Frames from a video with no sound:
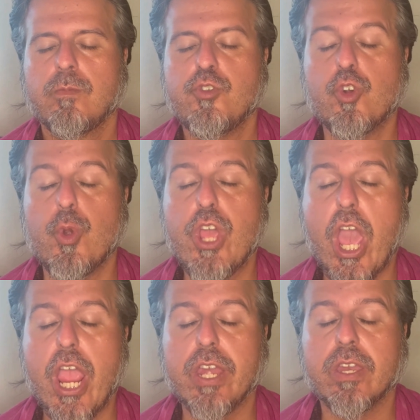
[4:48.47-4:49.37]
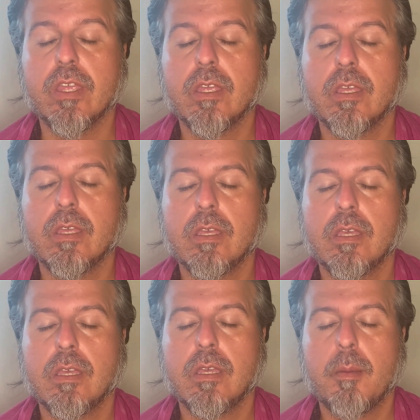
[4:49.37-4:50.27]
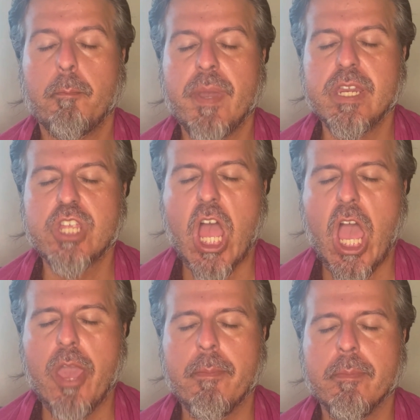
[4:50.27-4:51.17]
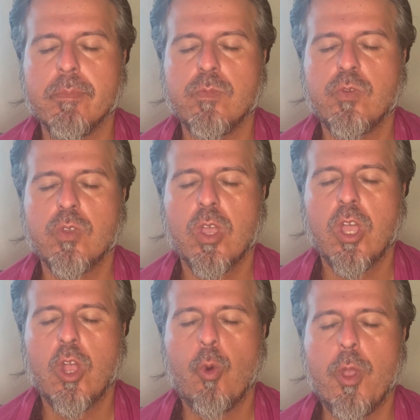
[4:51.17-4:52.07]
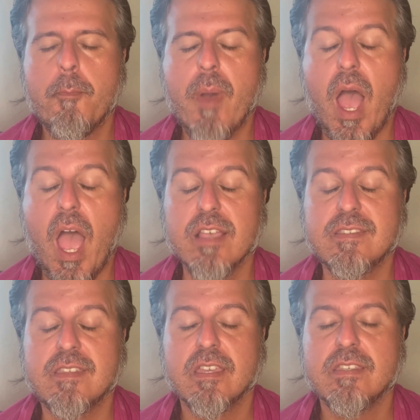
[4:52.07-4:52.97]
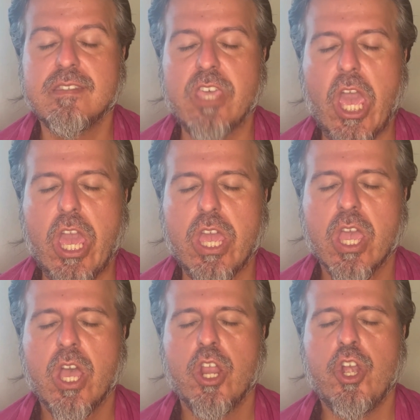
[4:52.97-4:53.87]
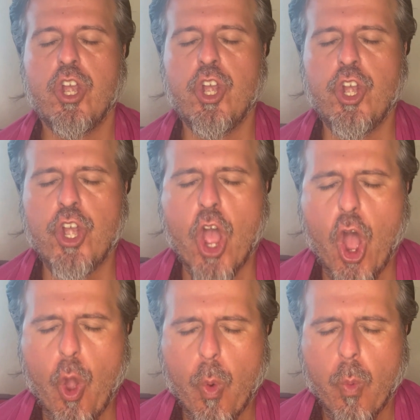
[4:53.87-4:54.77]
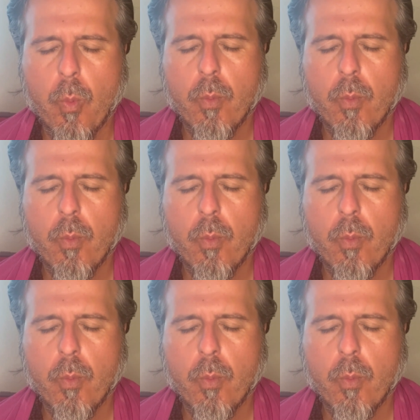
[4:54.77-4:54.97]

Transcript: To create, many times, we must say no